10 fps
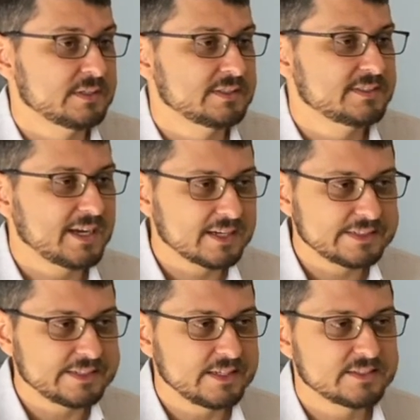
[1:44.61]

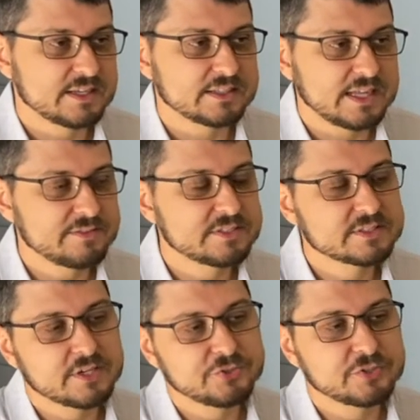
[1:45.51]
Secondly, is that a live discussion